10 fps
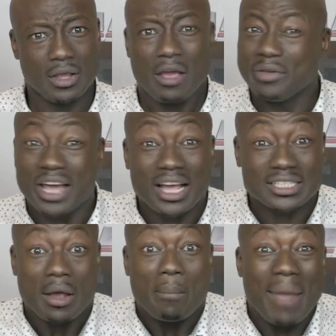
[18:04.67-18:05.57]

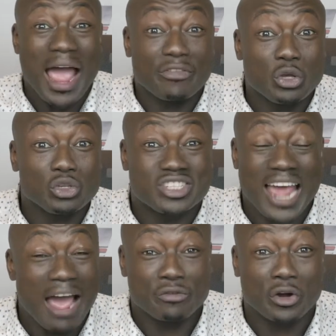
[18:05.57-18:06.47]
Because Matthew
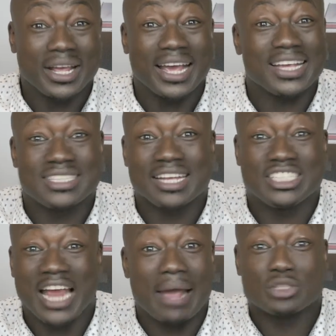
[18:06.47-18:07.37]
Stafford is the
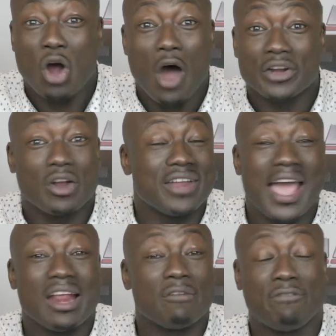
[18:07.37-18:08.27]
James Harden of the
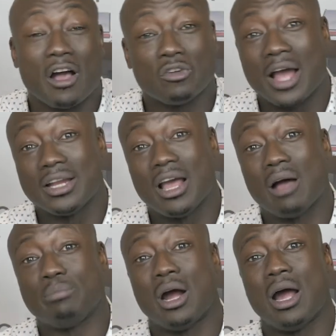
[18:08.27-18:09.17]
NFL right
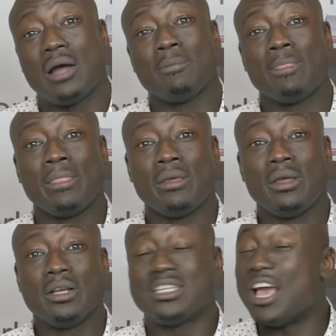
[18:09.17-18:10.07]
now, bruh.
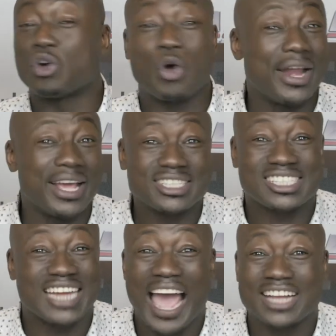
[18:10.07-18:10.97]
The
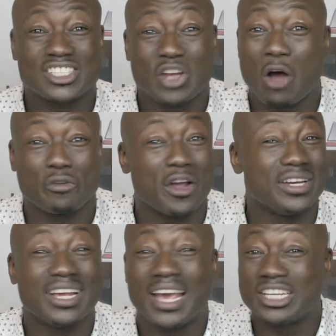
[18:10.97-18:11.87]
greatest stat stuffer
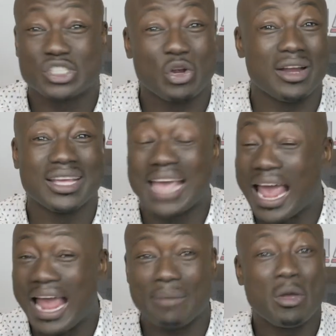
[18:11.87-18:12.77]
in the history of the
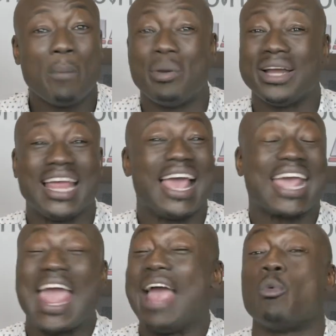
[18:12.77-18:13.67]
game. But
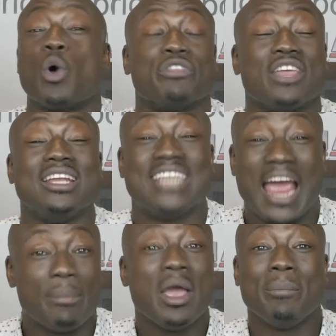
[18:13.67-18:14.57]
that can't worth a
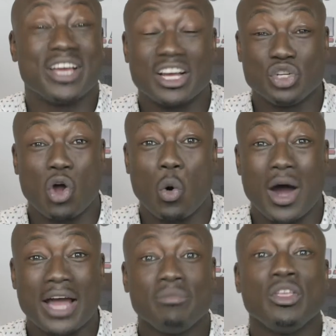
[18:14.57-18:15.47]
damn. Because you know
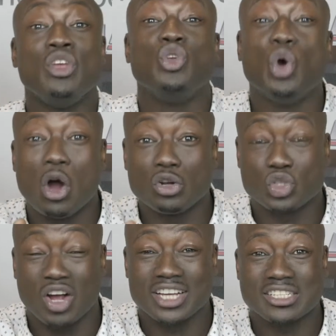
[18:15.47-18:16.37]
what? You don't
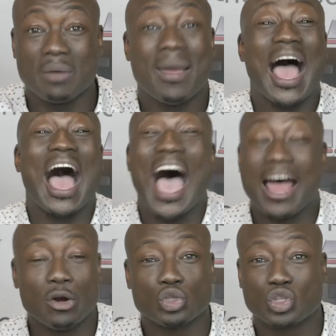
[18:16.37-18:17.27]
trust him.
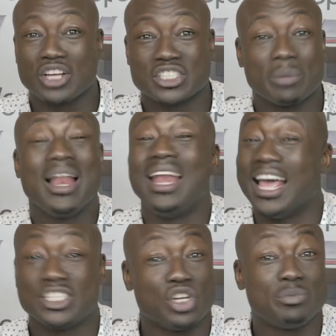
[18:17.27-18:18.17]
I don't trust him.
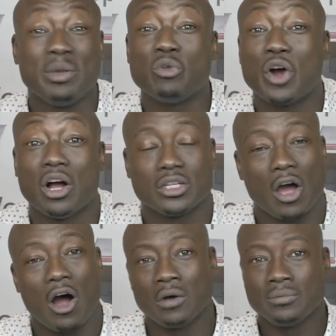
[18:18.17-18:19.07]
Let's just be real,
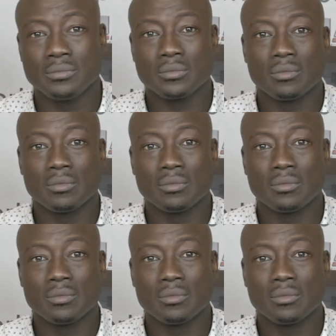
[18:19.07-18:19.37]
dog.